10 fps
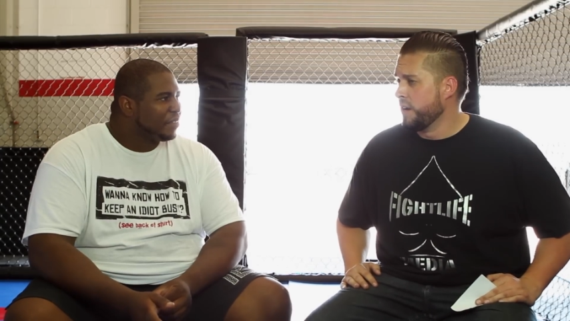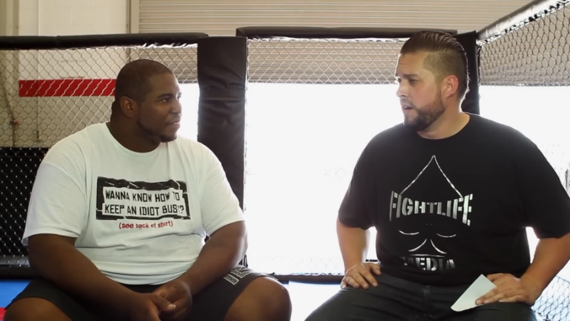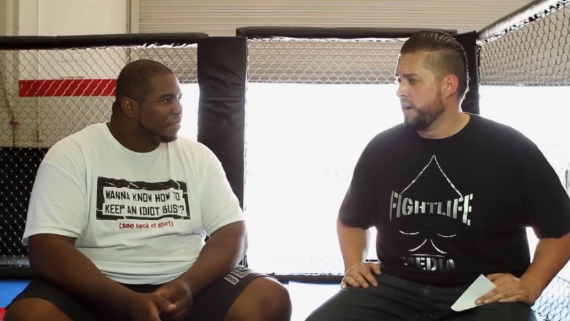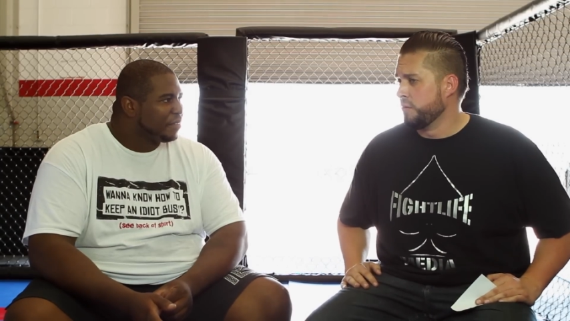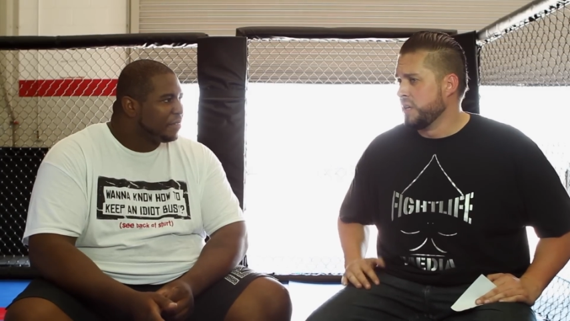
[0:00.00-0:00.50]

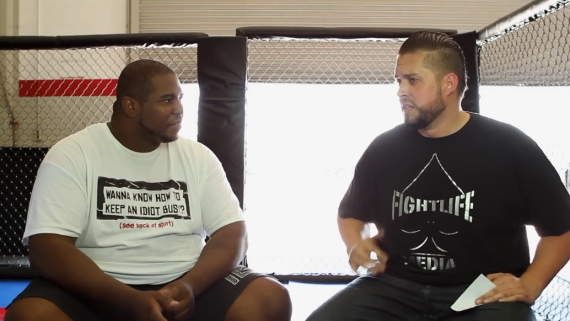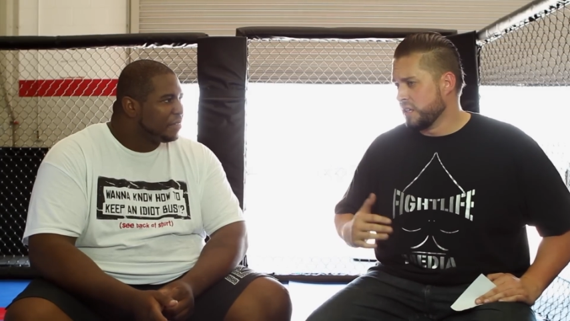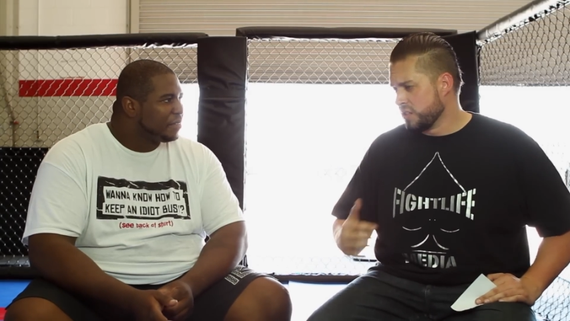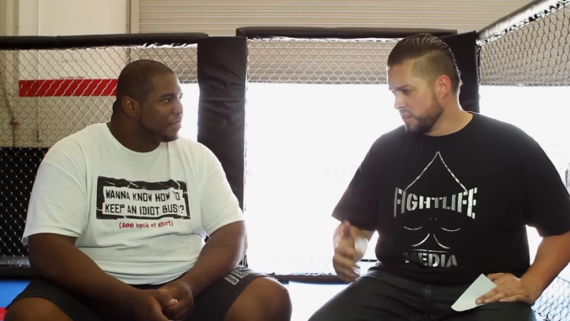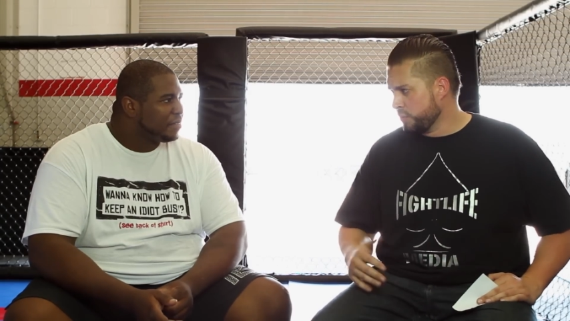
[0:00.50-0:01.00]
Speaker 1: Uh, tell
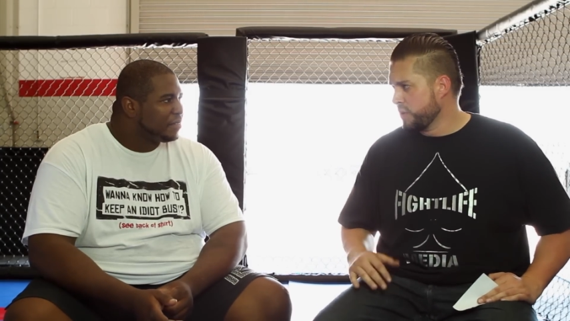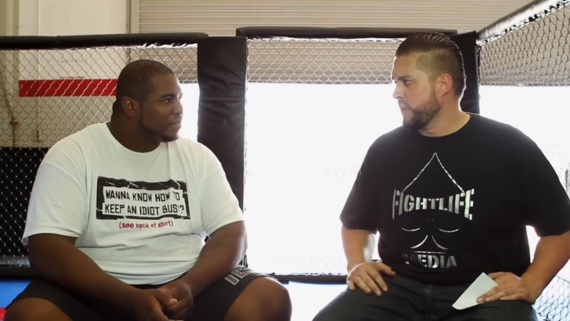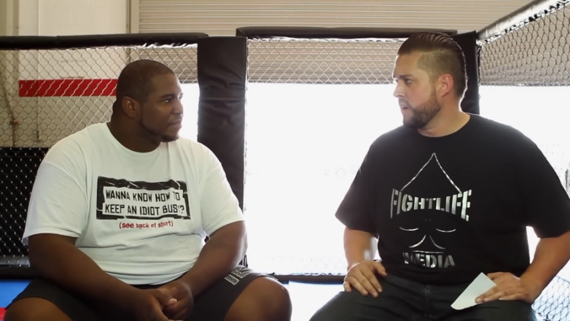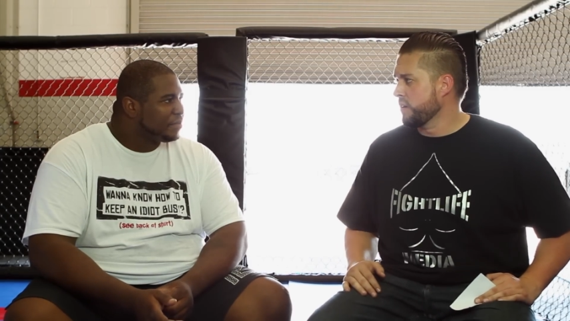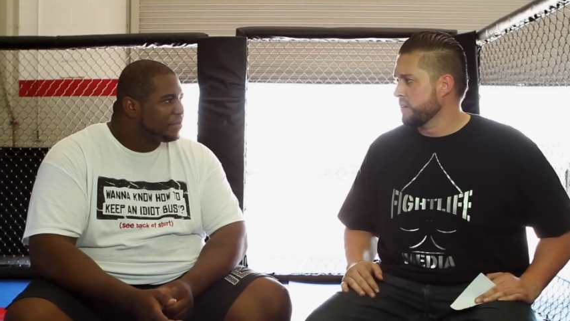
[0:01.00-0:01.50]
us a little bit
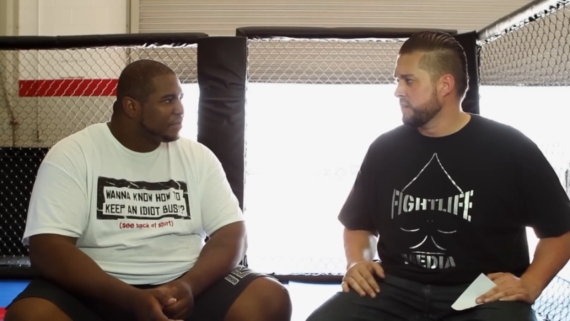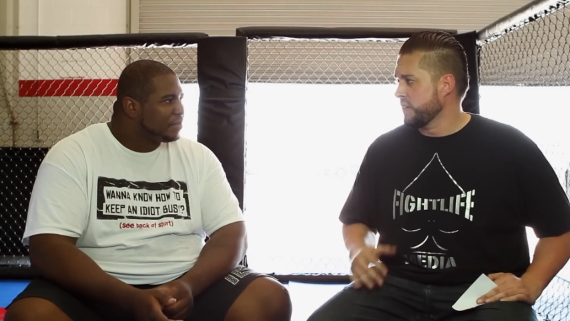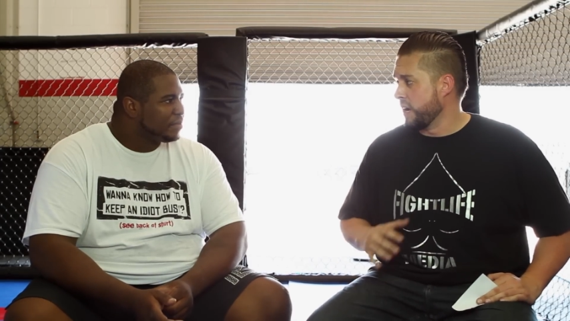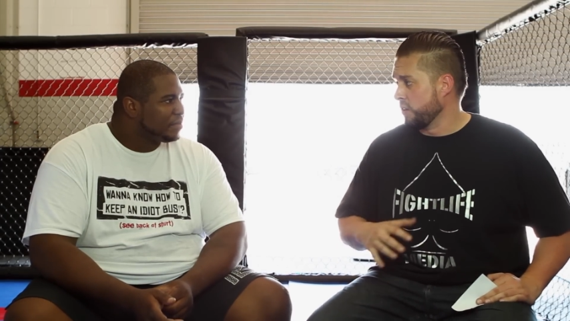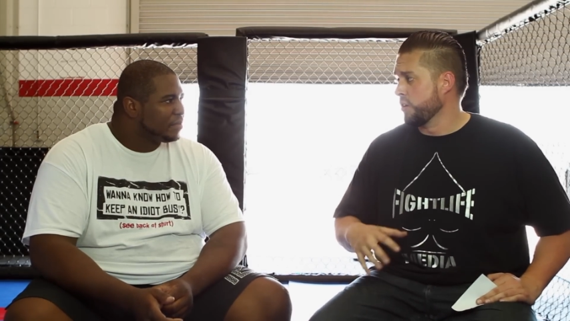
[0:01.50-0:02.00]
about
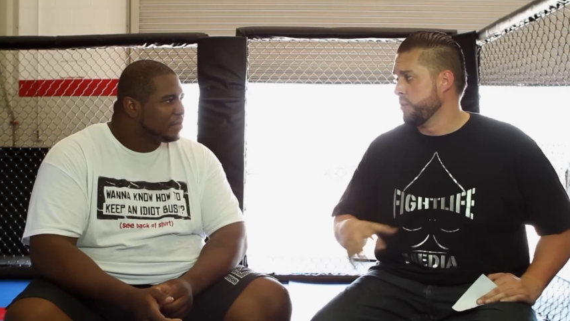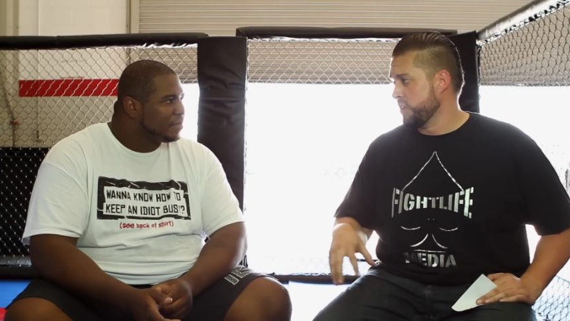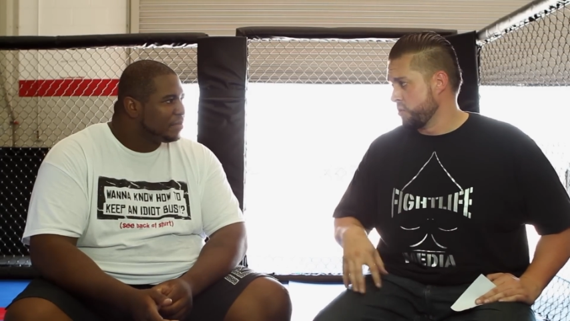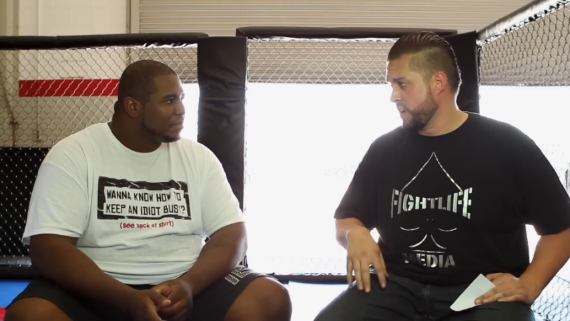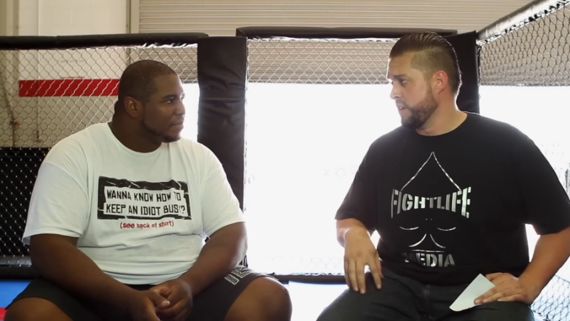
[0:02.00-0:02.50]
how long you've been
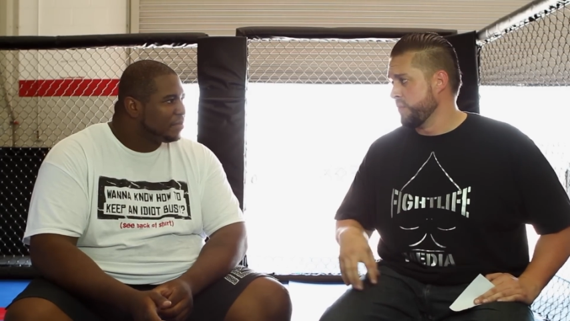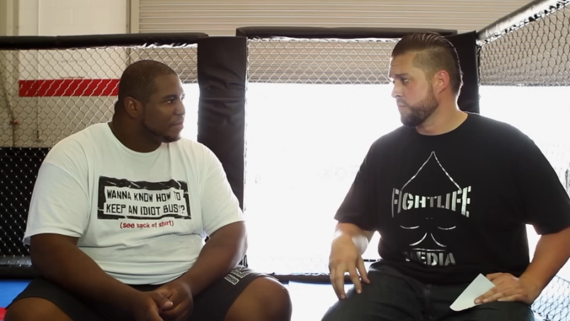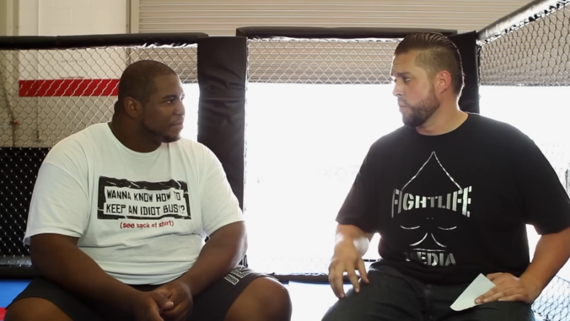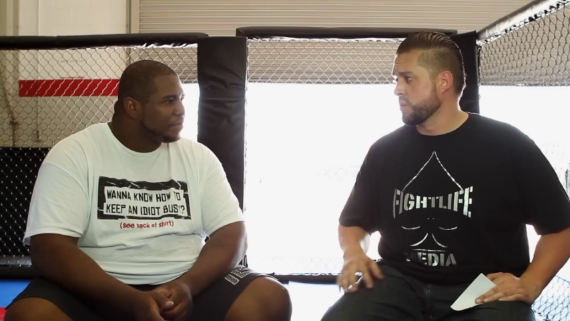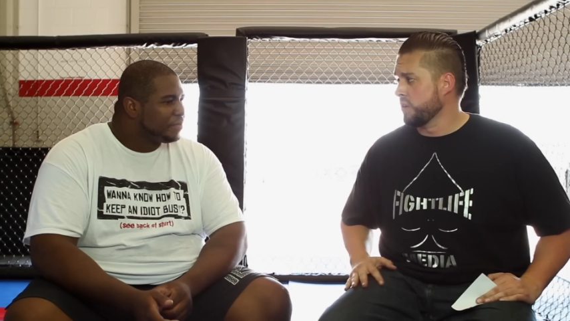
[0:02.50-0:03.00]
training mixed
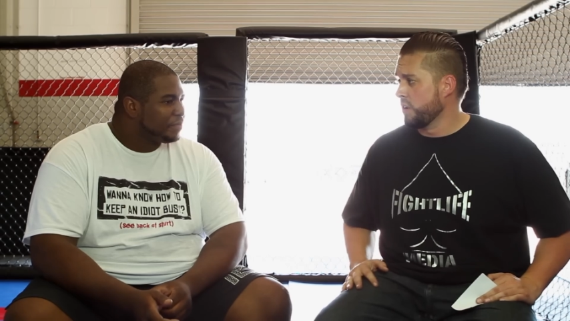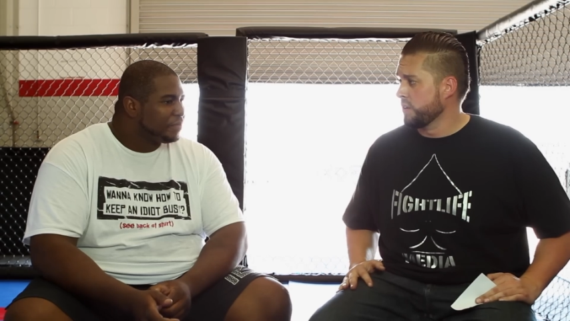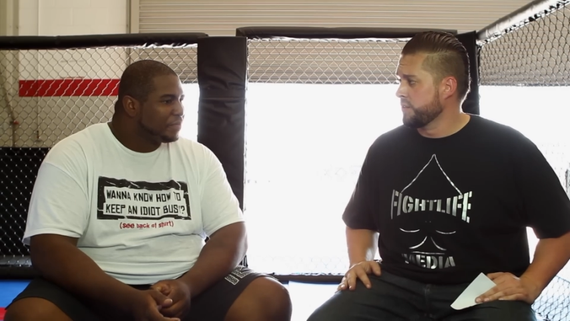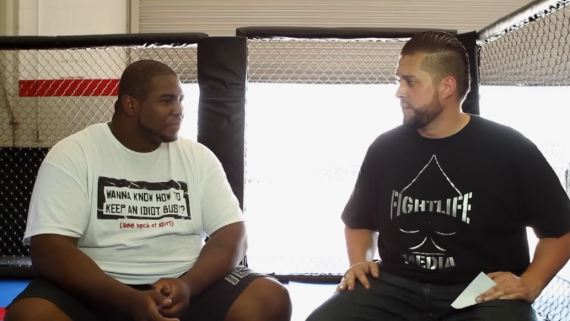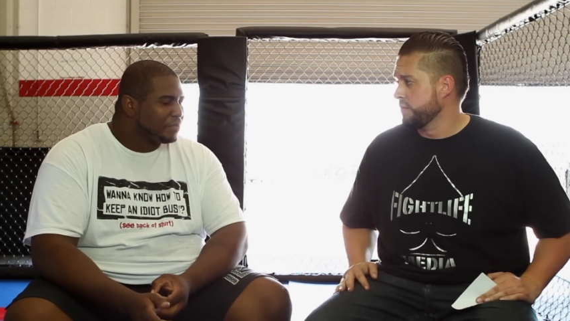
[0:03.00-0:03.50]
martial
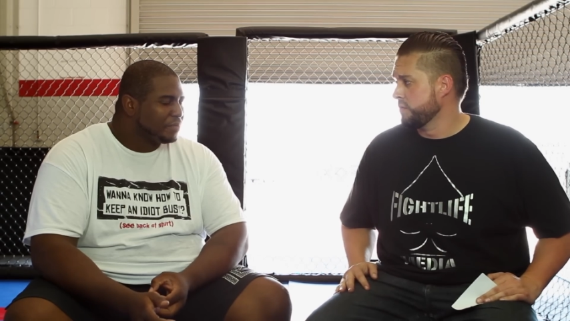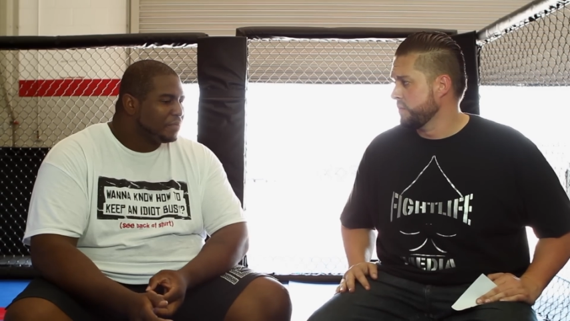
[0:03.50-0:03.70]
arts and,